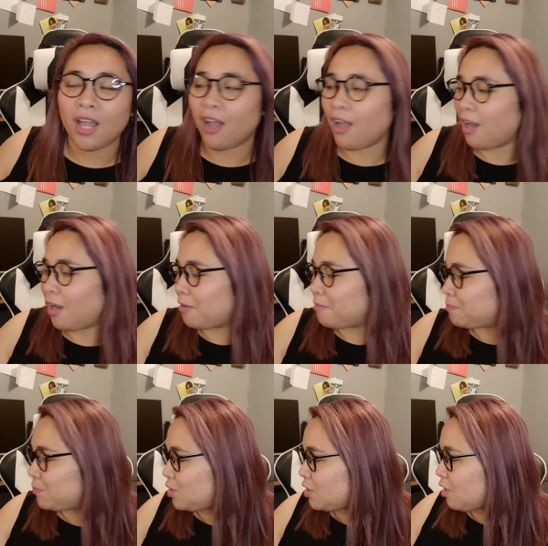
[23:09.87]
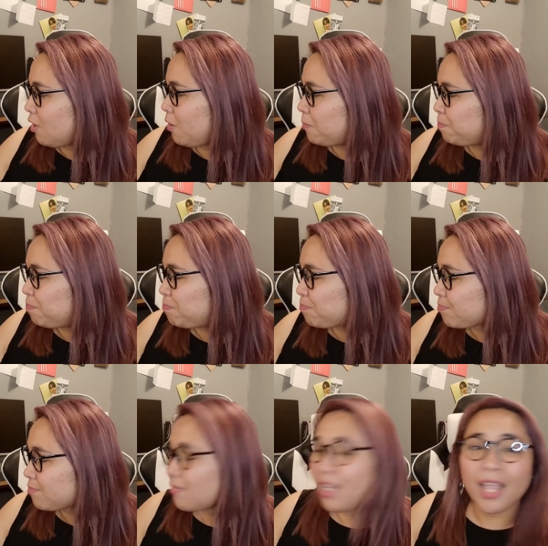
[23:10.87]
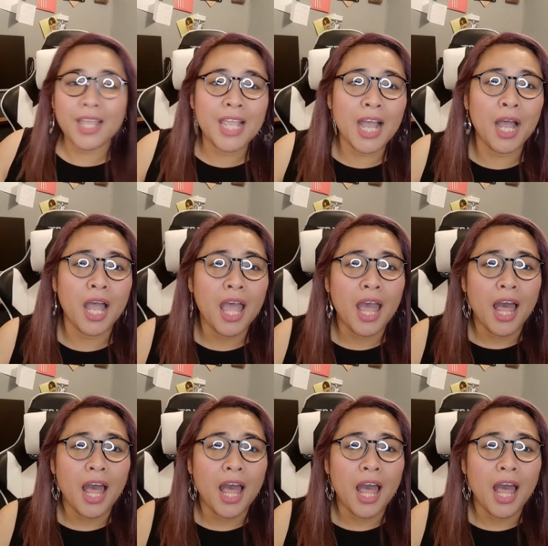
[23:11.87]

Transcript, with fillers: Um, so yeah